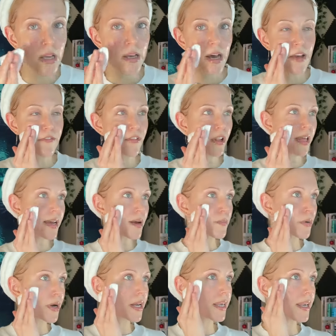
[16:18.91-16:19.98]
I feel like I'm
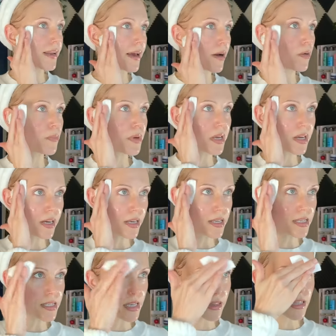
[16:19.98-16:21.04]
breaking out
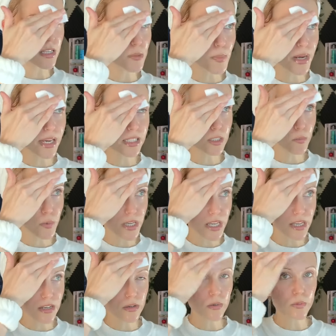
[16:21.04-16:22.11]
because this past
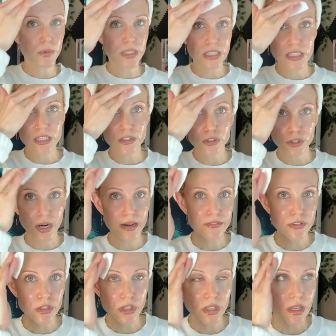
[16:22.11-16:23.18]
weekend we did
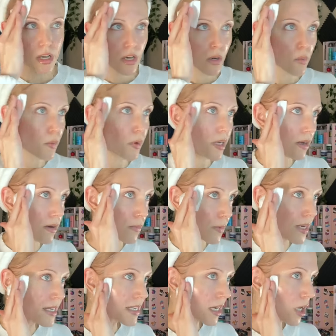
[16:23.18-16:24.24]
travel. We
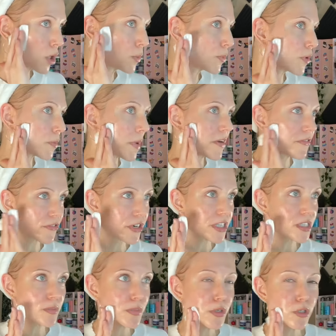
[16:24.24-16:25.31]
went to help one of my friends
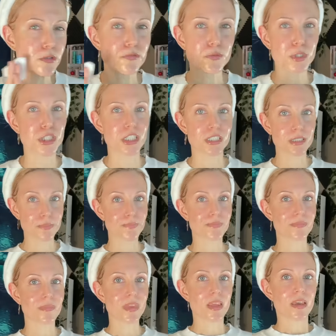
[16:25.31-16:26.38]
move, which is
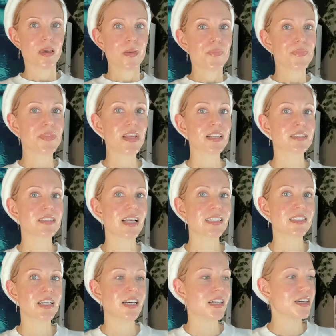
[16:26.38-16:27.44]
that's that's
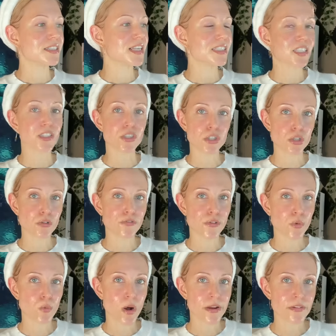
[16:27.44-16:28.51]
a that's a two for
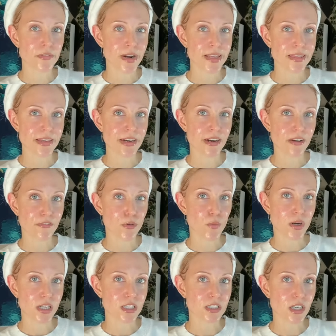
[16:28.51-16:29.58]
one right there if you want
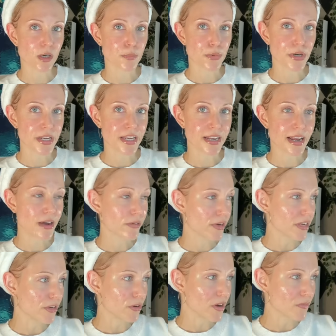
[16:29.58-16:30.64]
to start breaking out
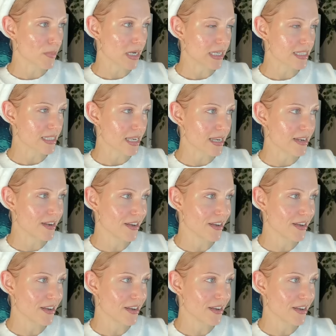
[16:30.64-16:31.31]
and you have my skin.